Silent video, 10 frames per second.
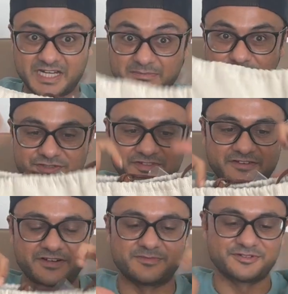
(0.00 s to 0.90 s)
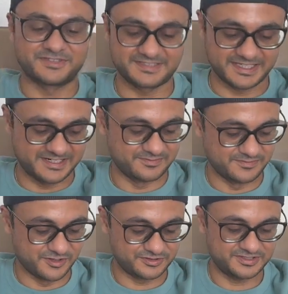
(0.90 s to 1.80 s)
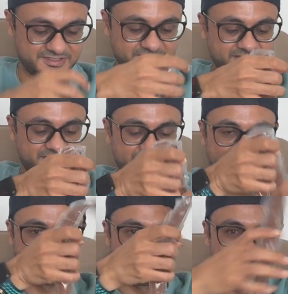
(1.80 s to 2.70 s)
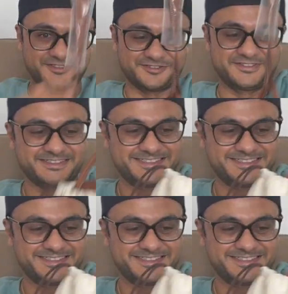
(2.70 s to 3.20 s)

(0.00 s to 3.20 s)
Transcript: most favorite, most excited to use.